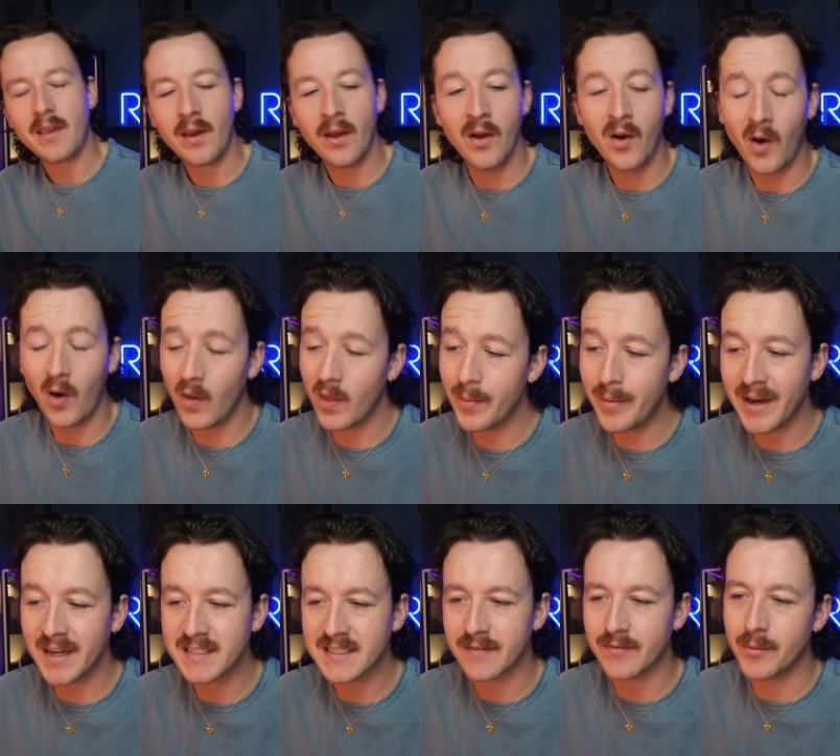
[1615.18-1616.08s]
All the
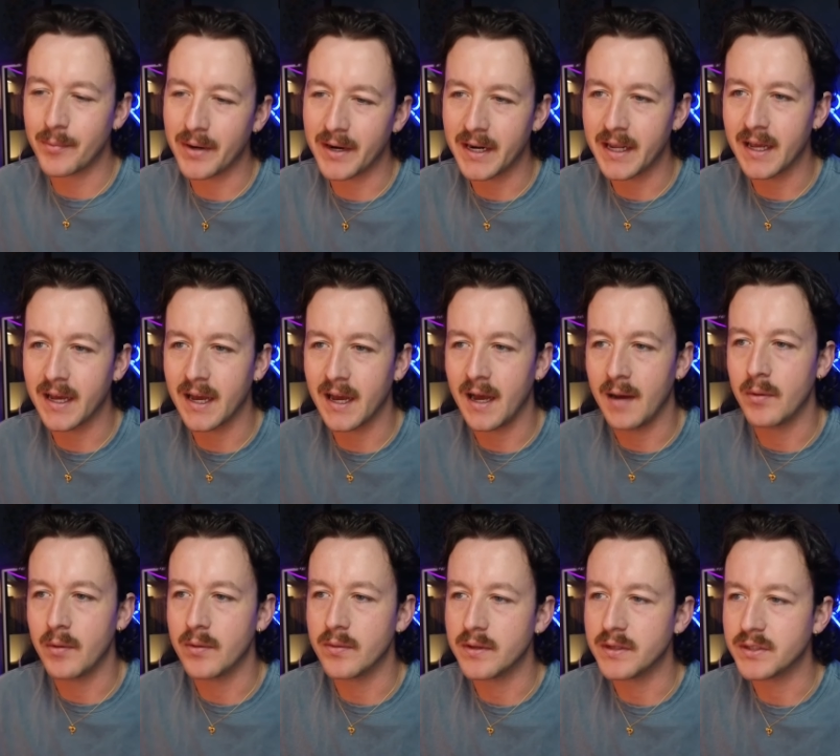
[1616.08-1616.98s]
best, everybody. I'm
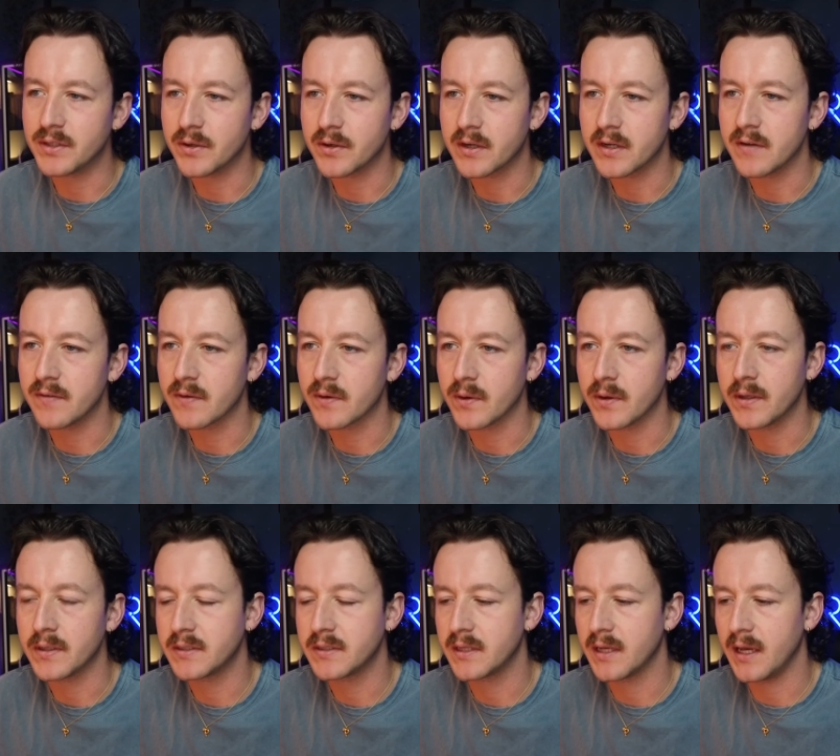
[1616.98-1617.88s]
only joking, of
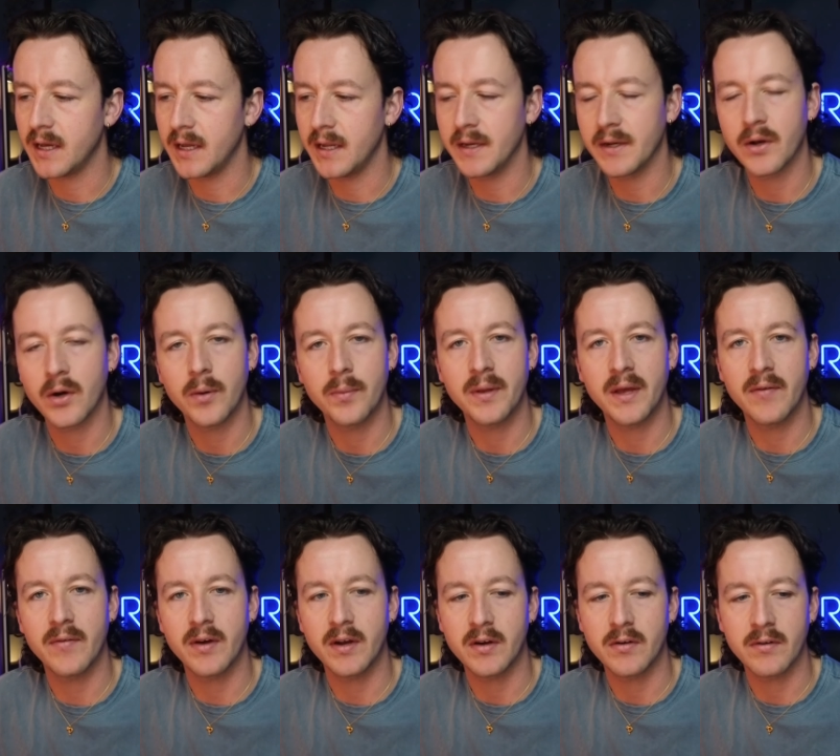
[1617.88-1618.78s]
course, and hope you have
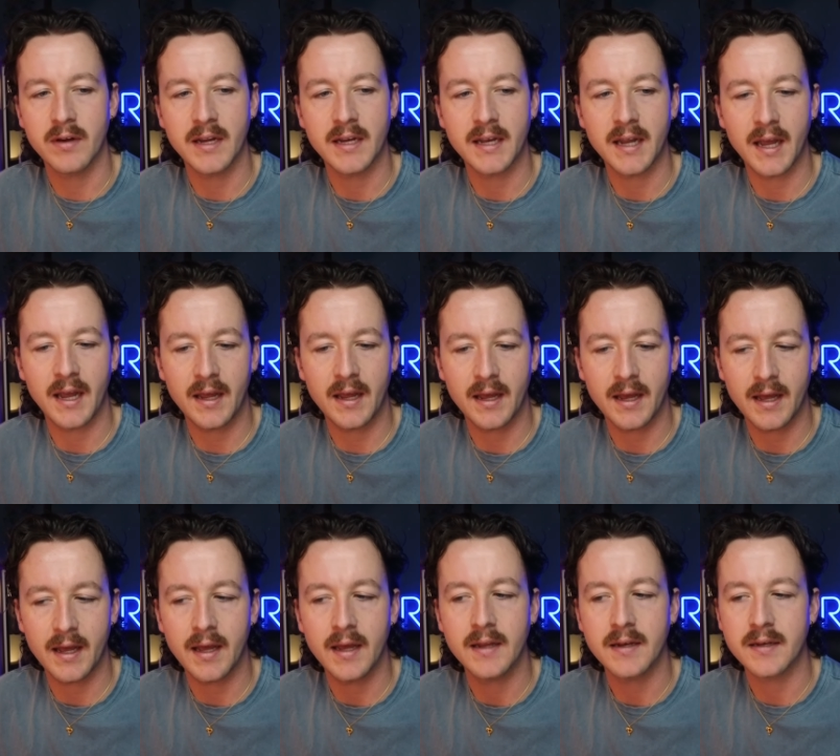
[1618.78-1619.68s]
a great day.
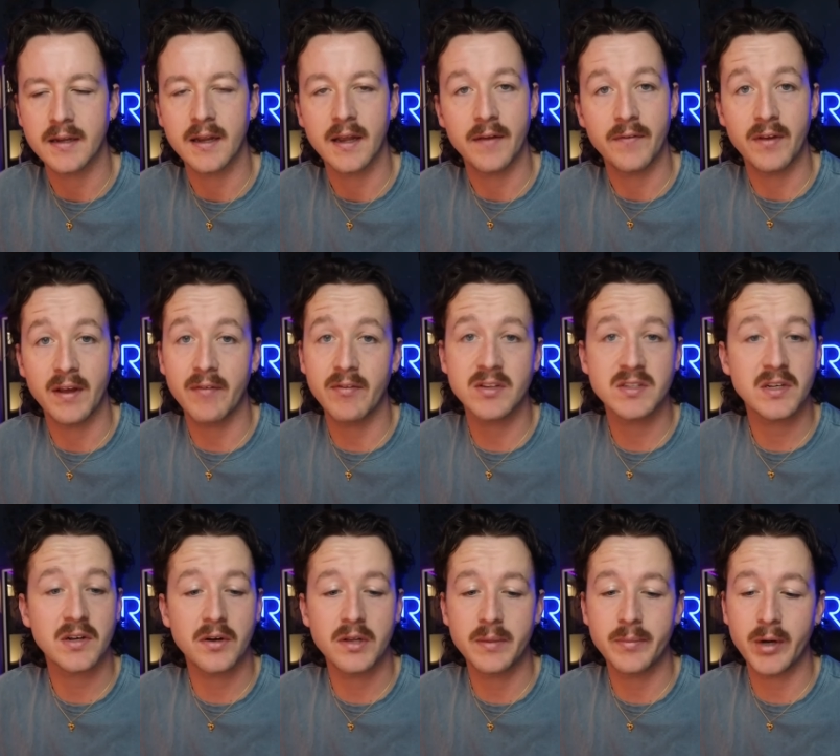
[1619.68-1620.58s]
And if you give this a
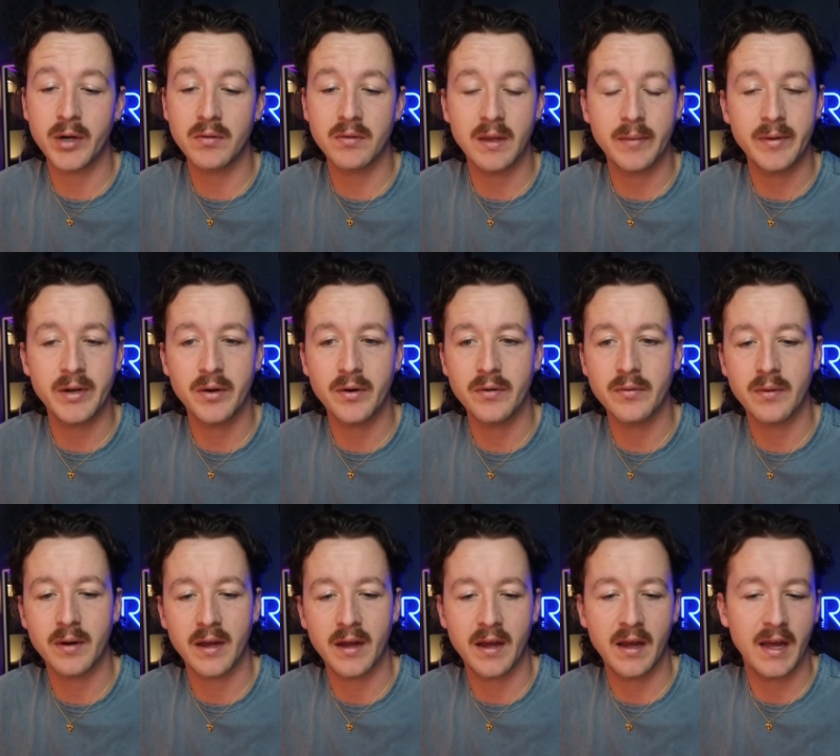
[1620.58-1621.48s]
go in the boat, let me know
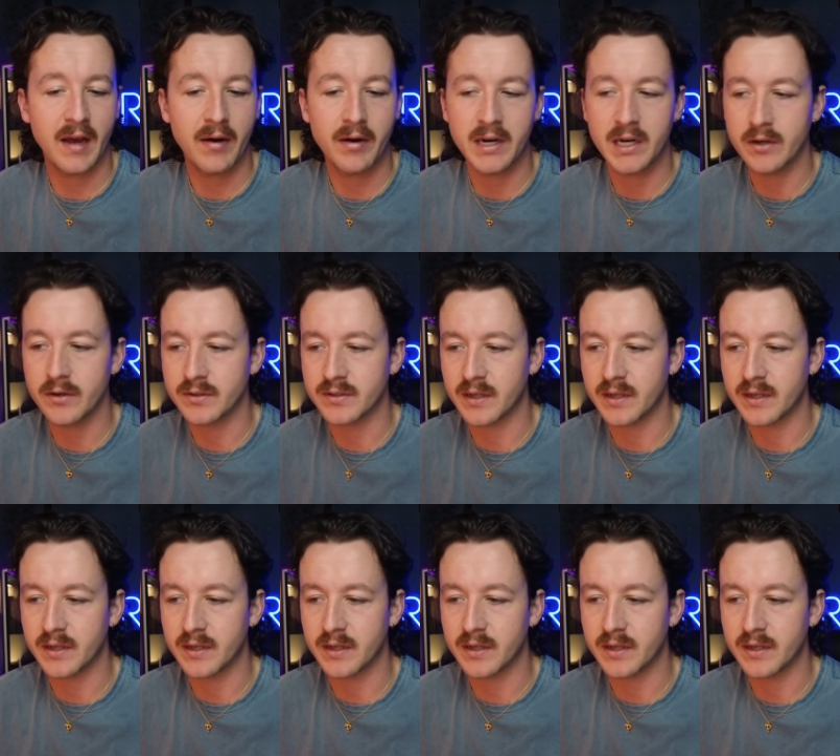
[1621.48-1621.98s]
how it goes.